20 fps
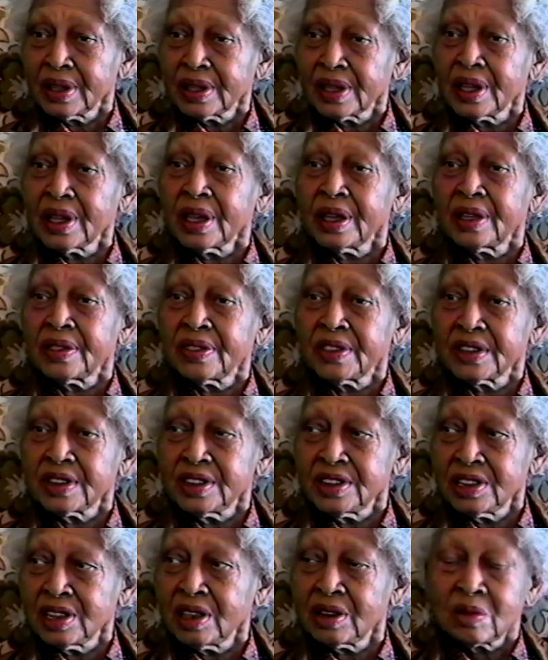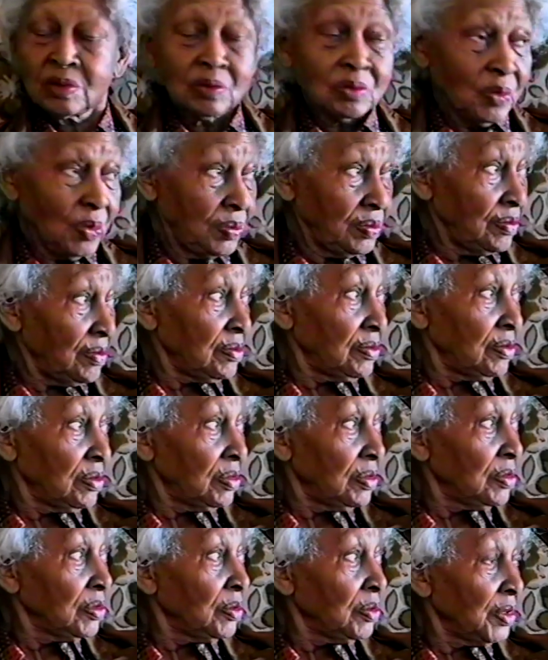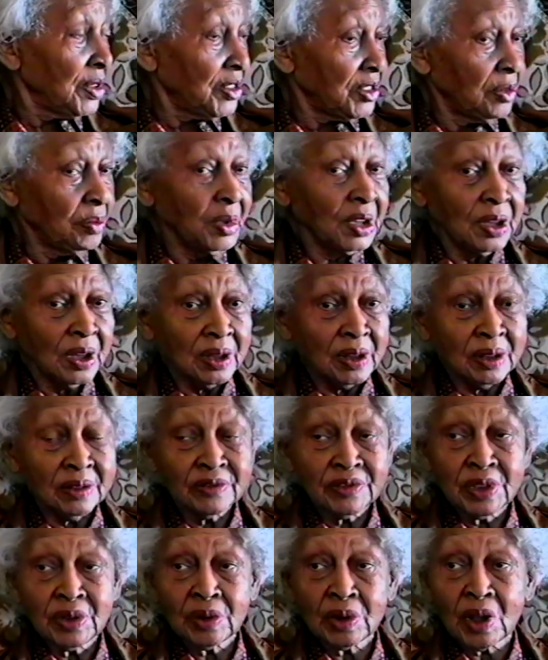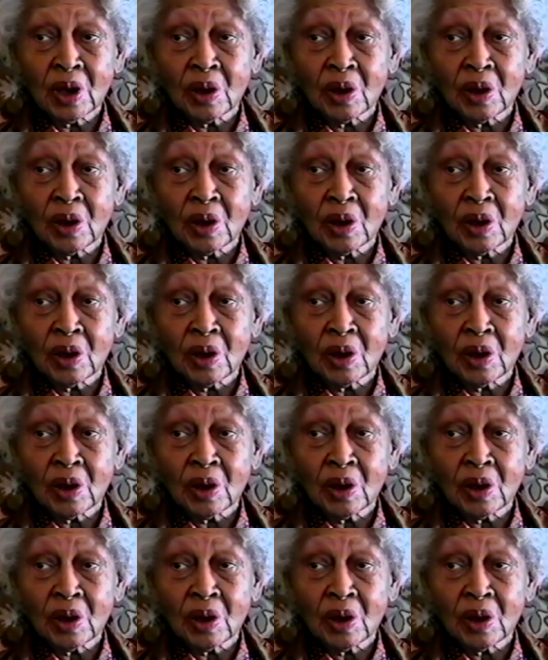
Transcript: And the tent was above, you know.